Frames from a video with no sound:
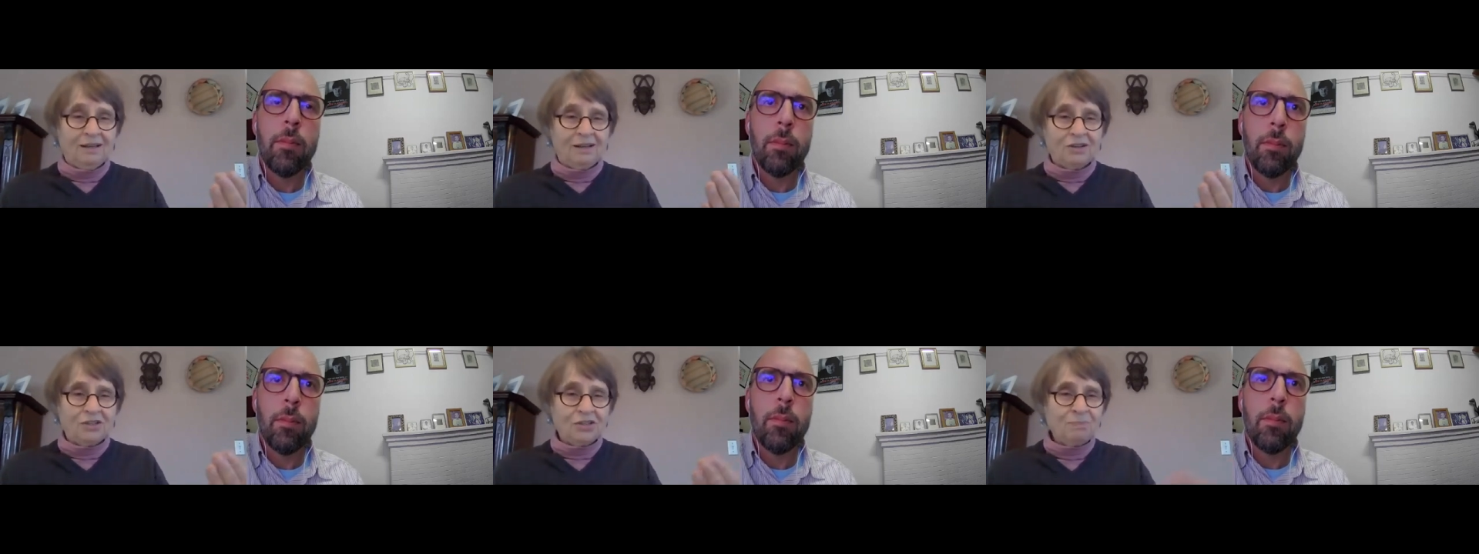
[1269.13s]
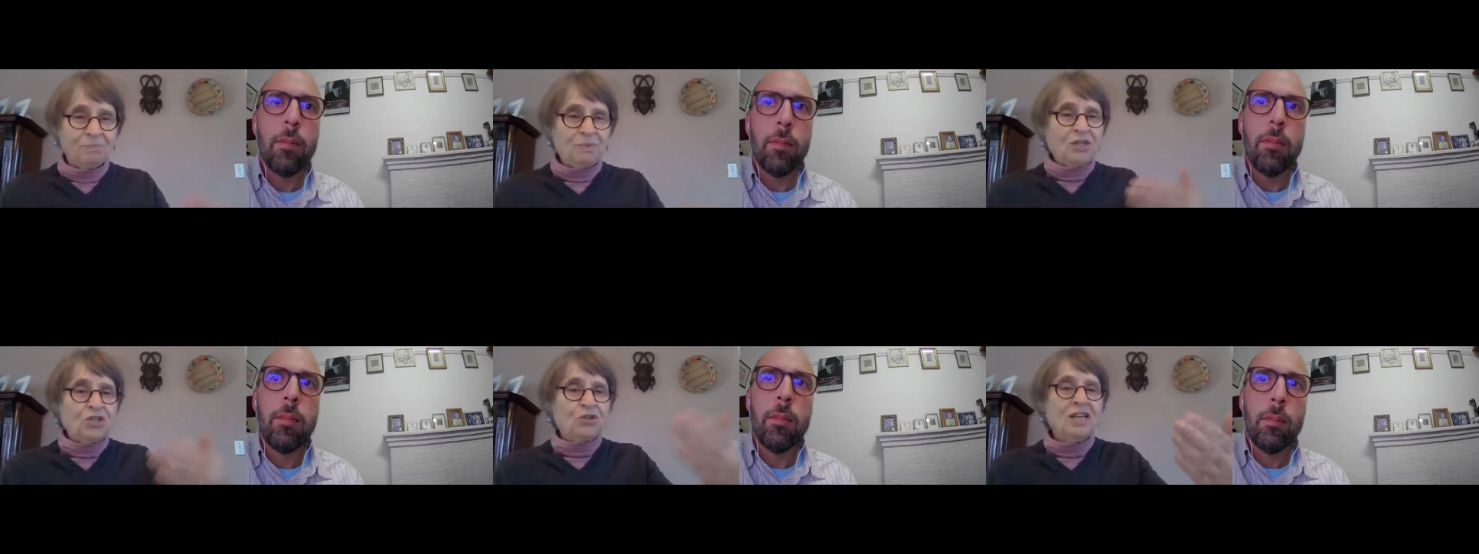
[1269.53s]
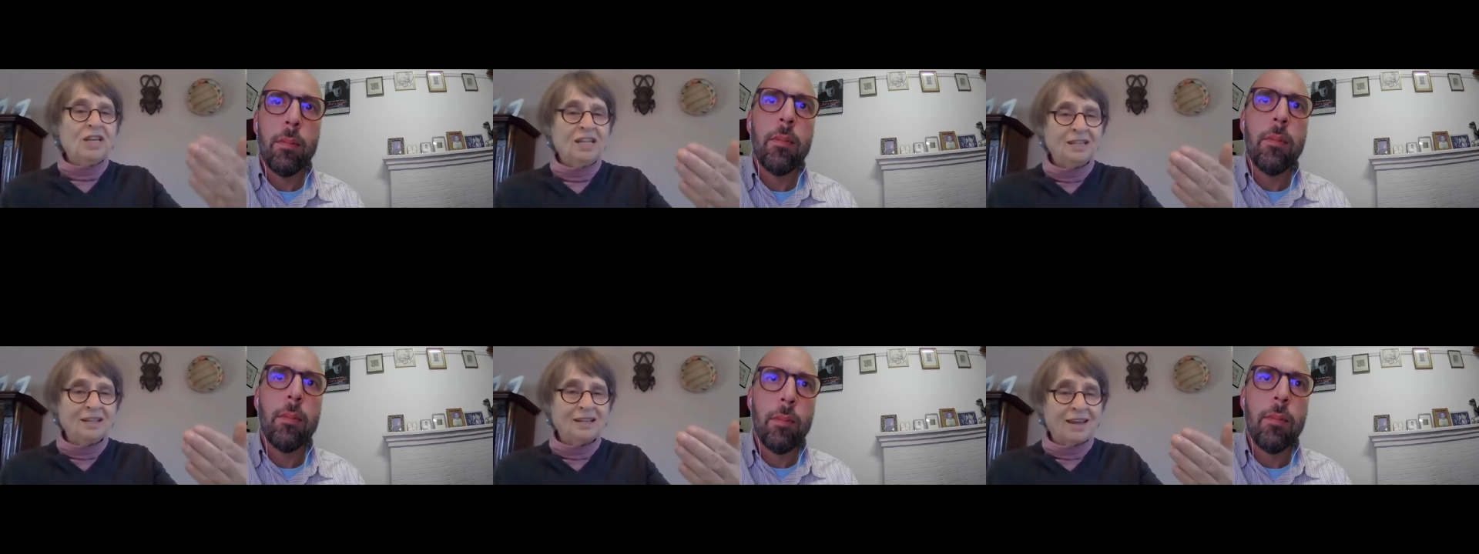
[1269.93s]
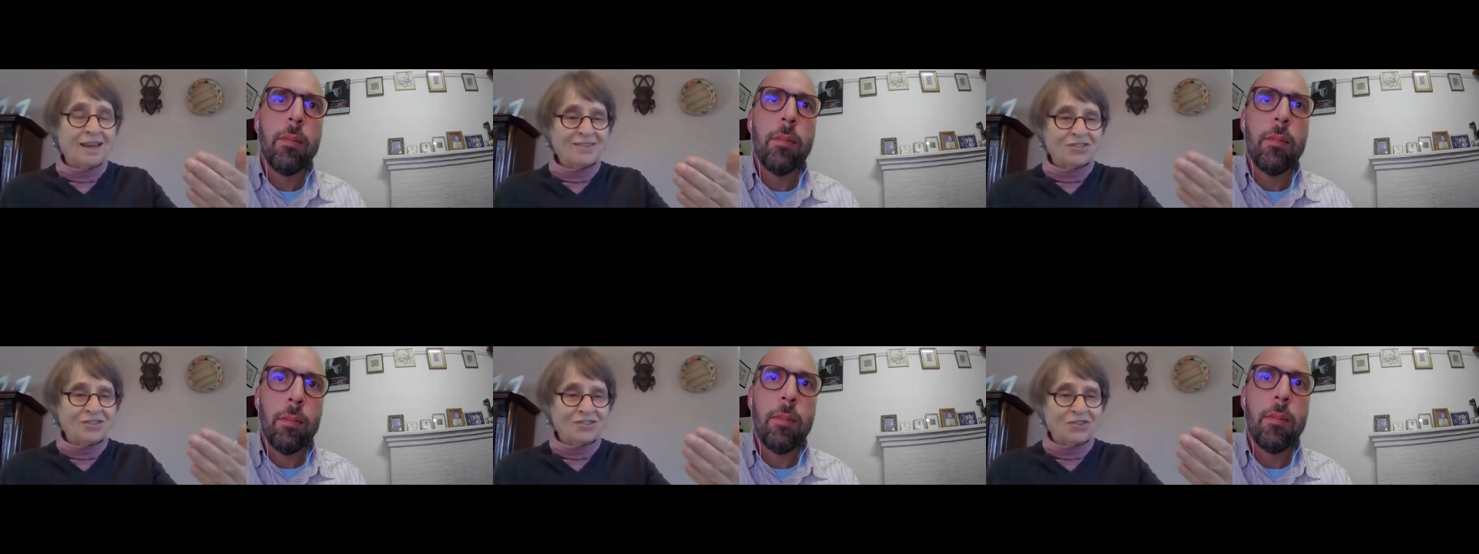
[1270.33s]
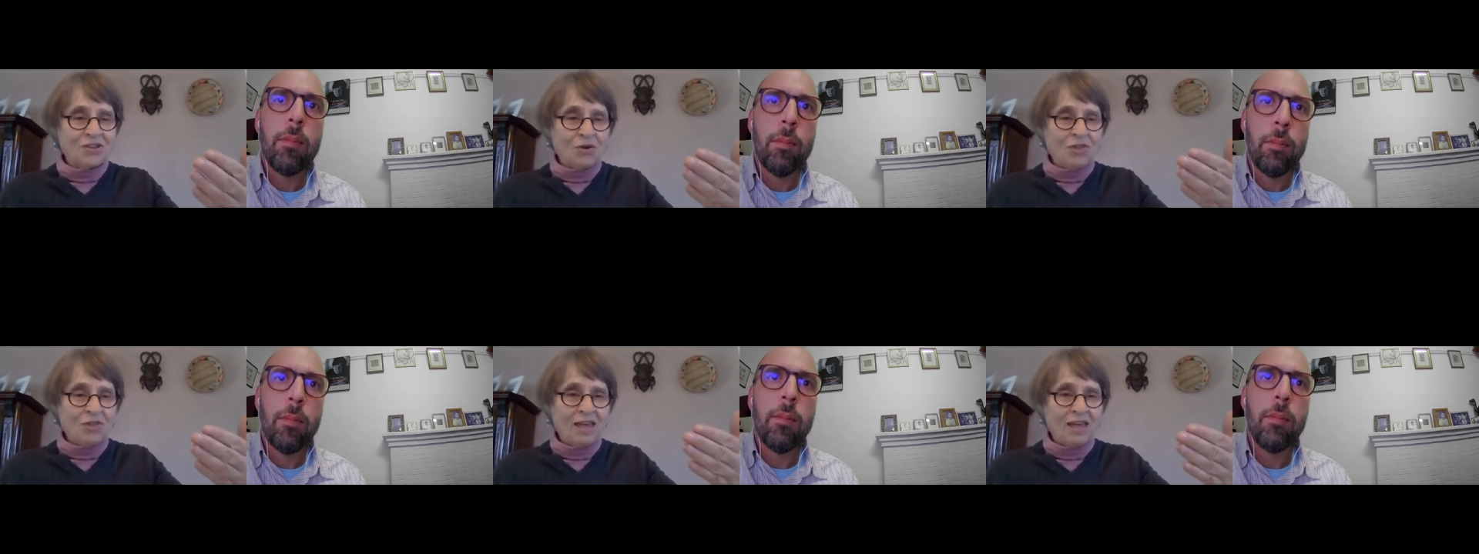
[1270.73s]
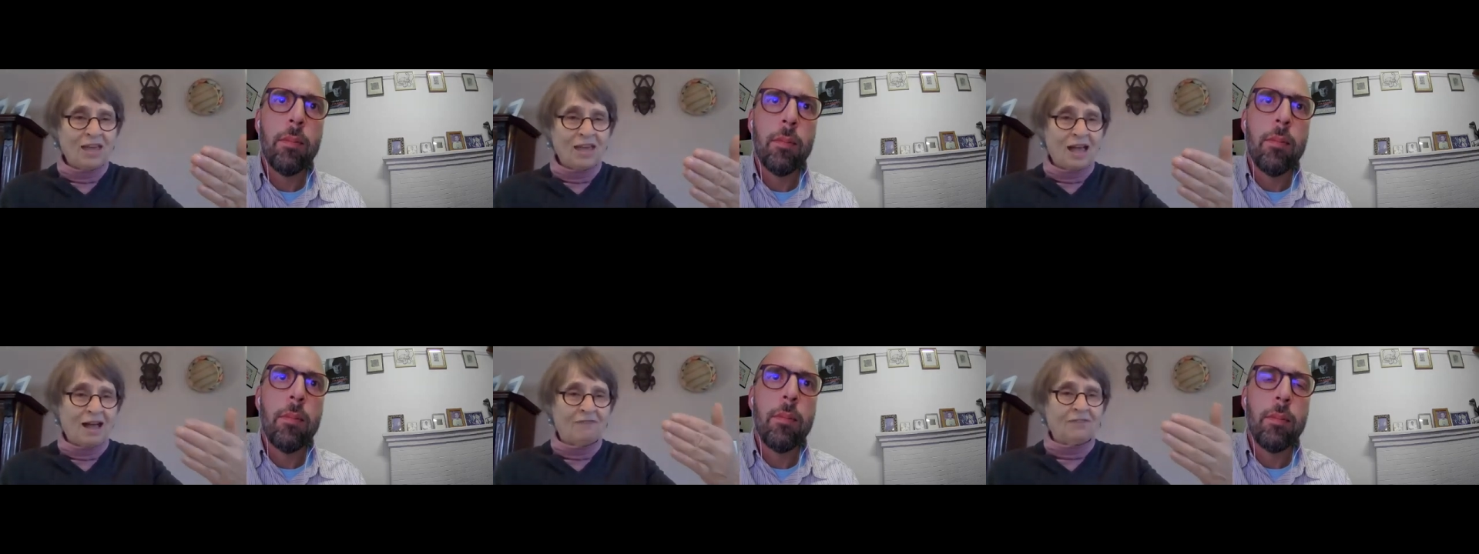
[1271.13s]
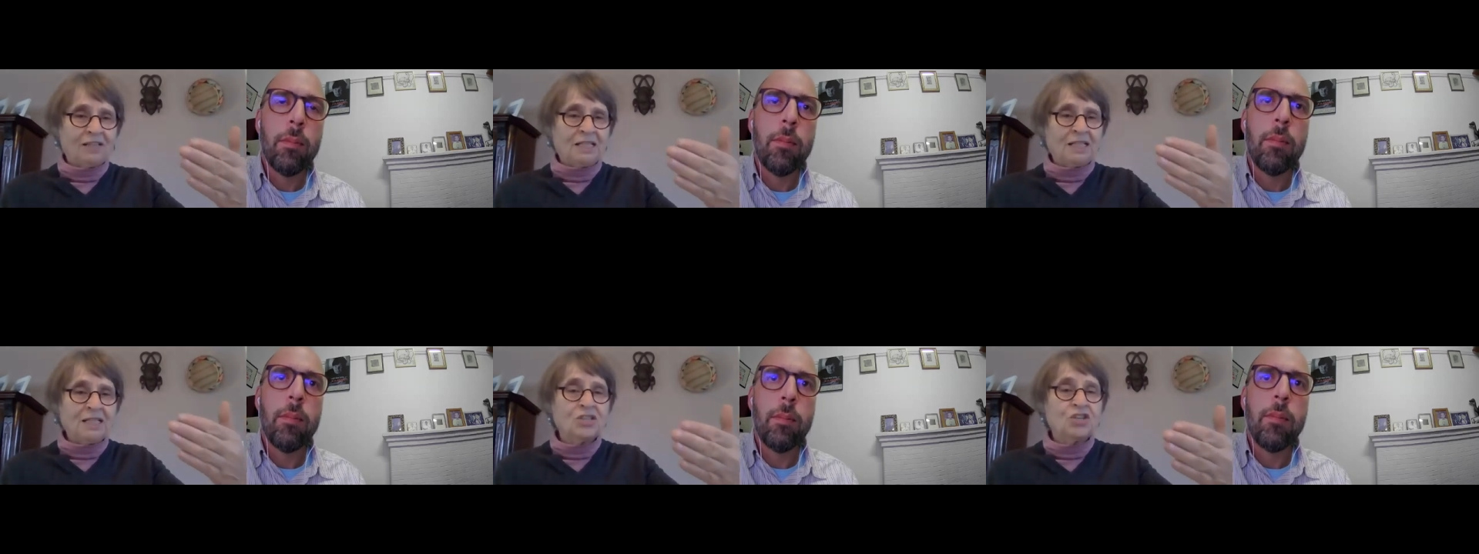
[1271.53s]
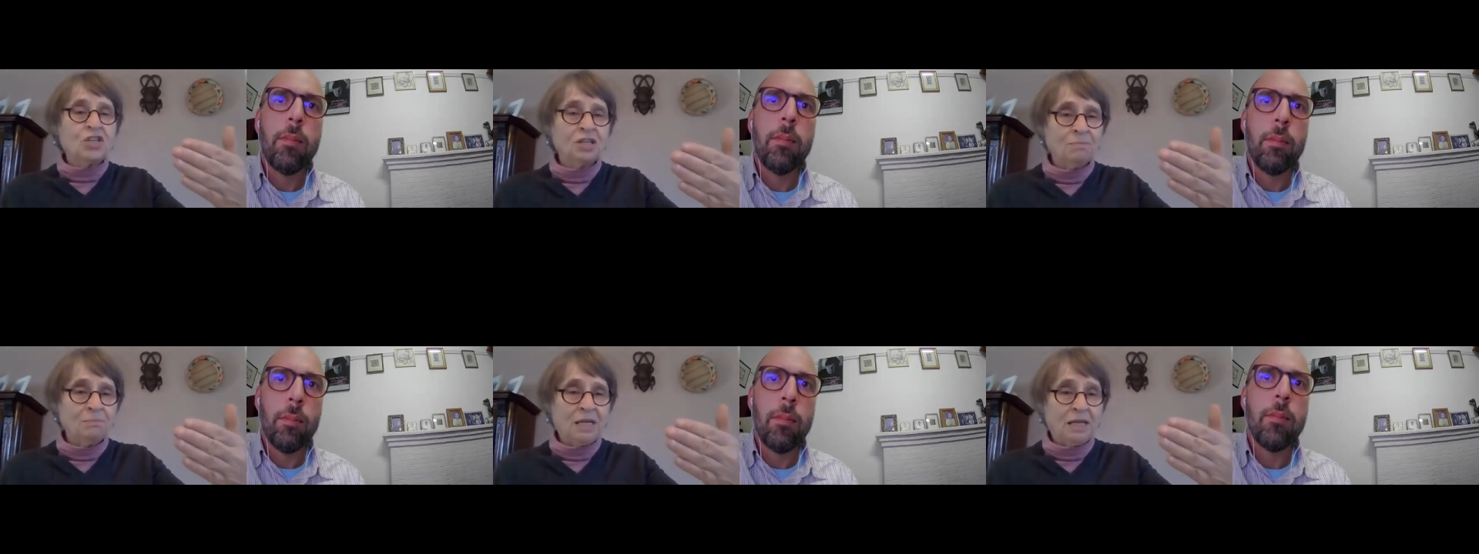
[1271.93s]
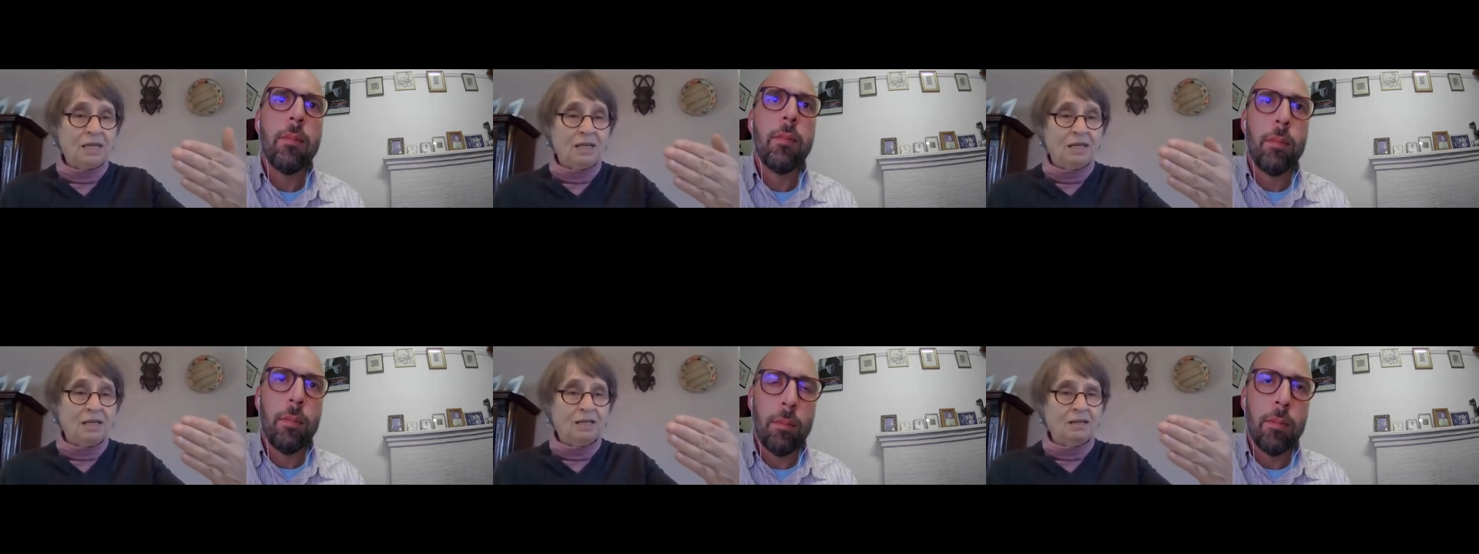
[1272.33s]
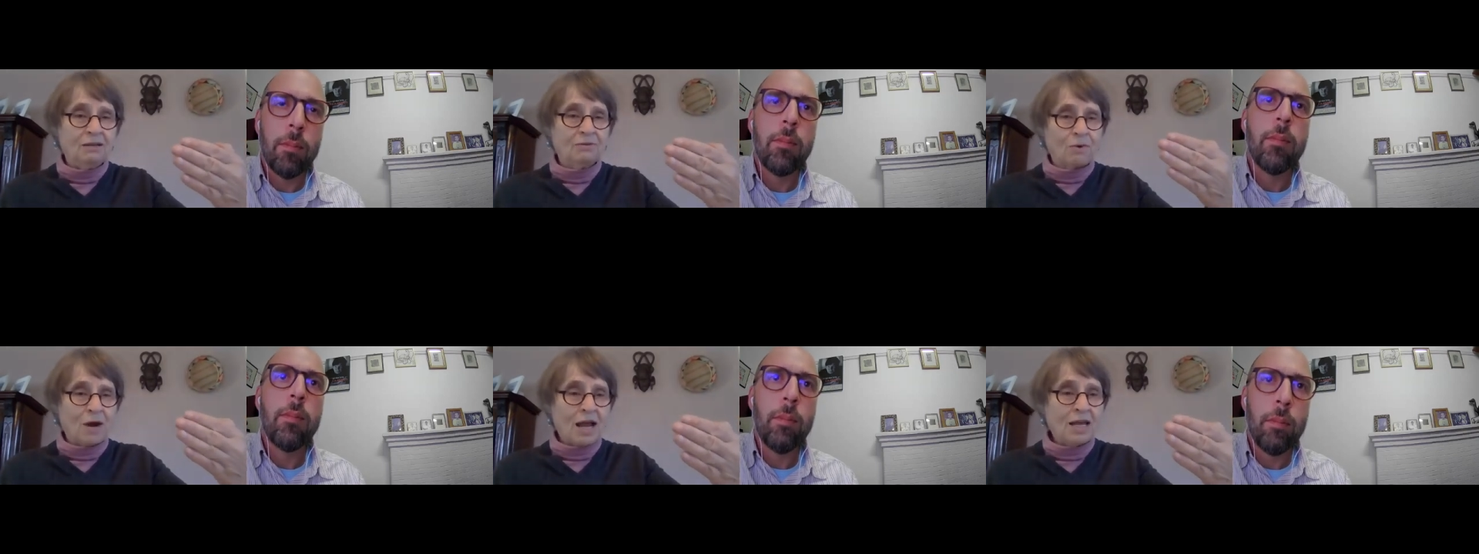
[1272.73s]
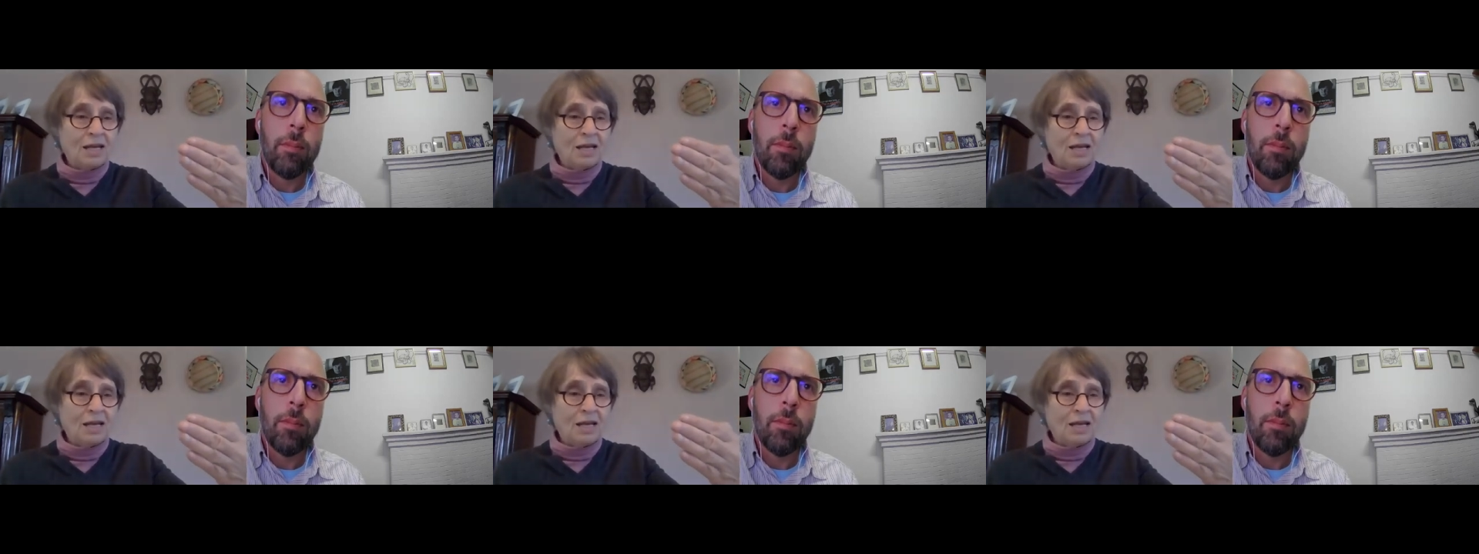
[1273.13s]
Speaker 1: should be treated as though they have a legitimate right